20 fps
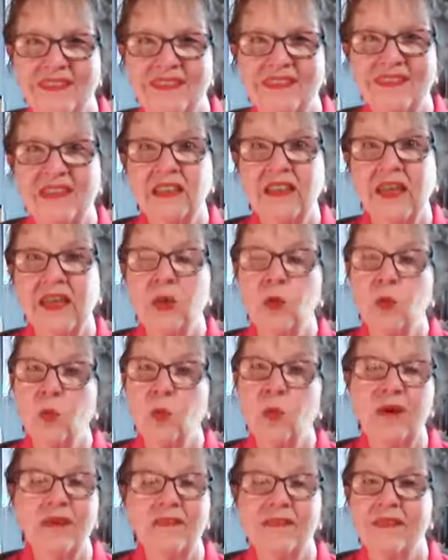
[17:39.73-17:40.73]
See, Elaina
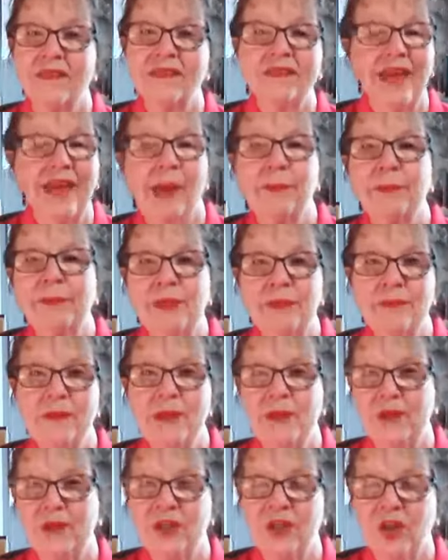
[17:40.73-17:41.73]
was this happily
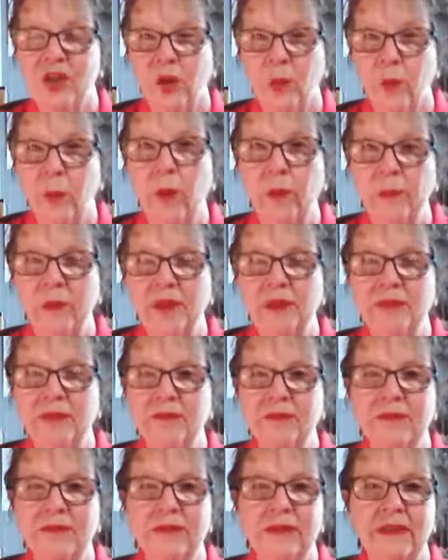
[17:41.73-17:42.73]
married young
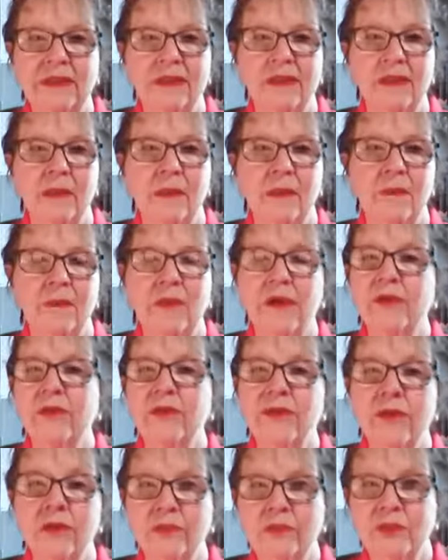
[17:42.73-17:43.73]
woman,
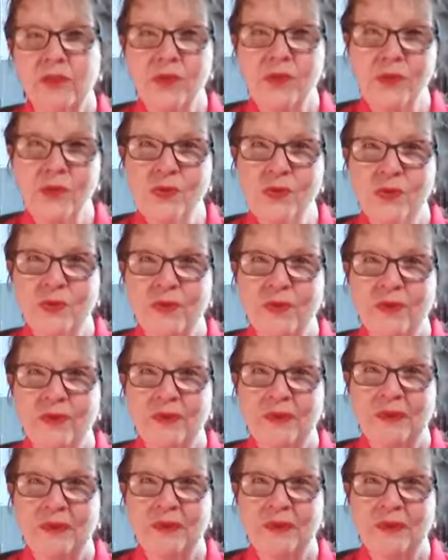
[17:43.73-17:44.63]
mother of two,